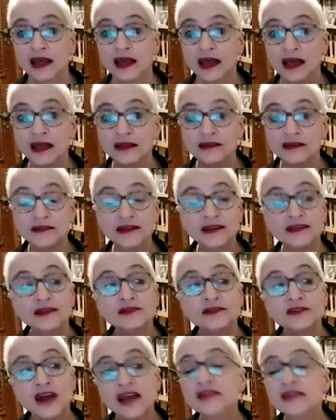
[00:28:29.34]
And this
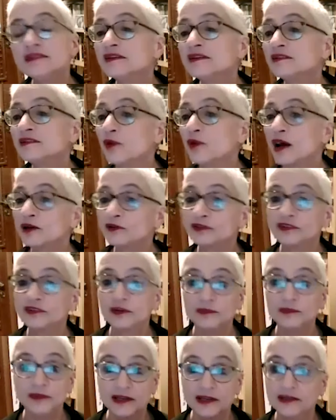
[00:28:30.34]
raises one of the
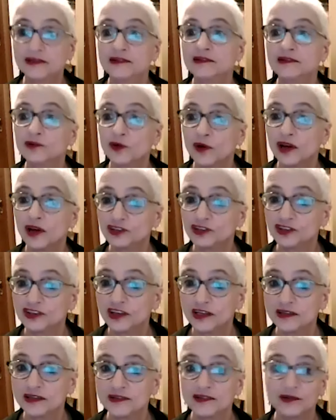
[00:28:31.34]
biggest
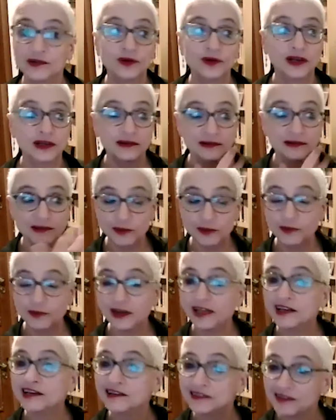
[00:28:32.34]
questions. You
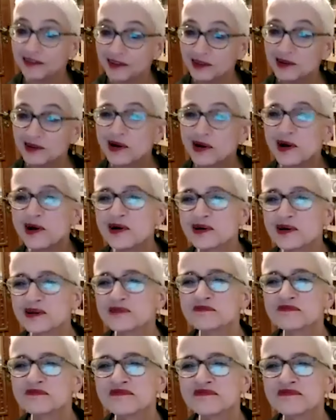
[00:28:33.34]
may go on.